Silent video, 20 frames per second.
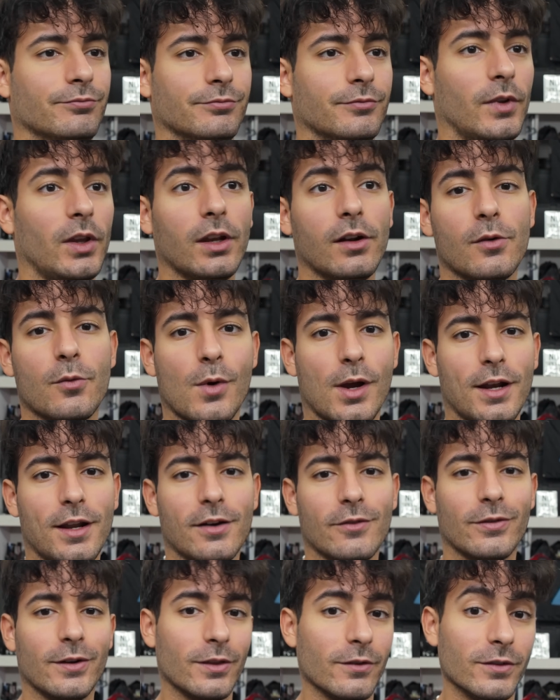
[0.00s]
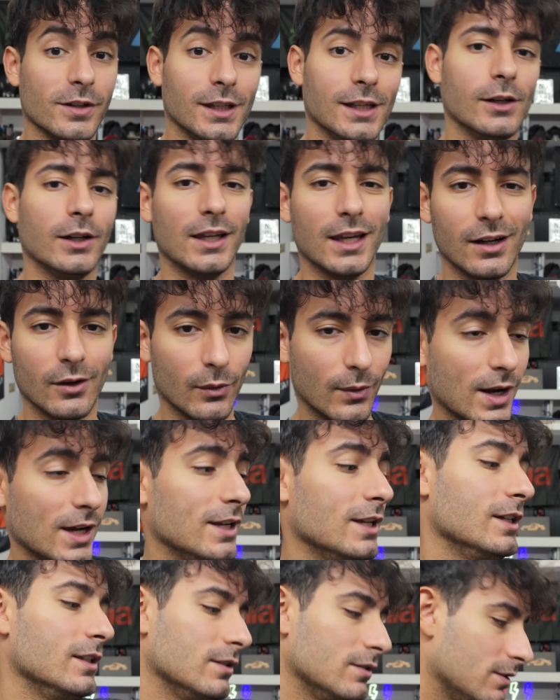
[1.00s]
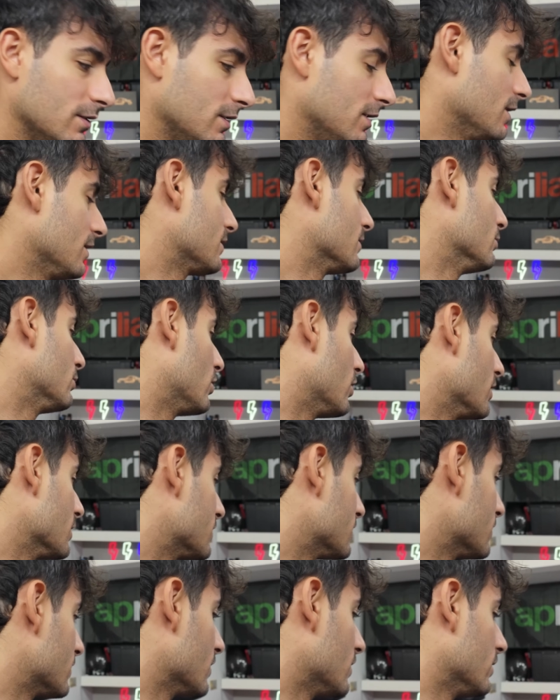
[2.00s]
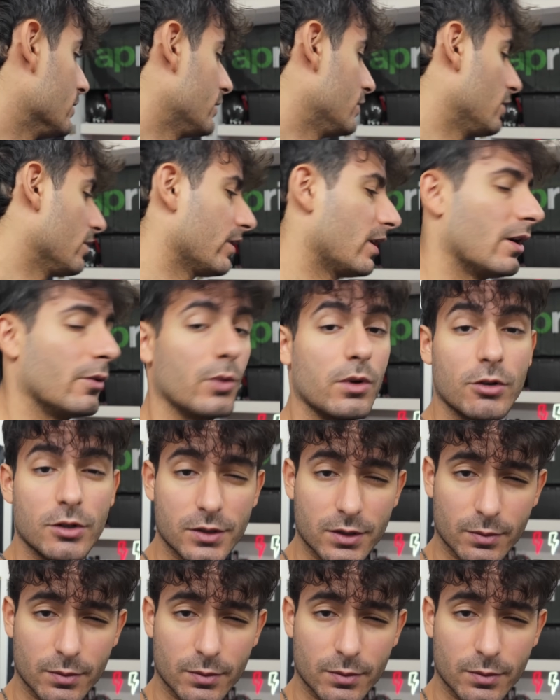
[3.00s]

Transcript: you know, why not for the video? Get it right in, get some parts installed and all that. We were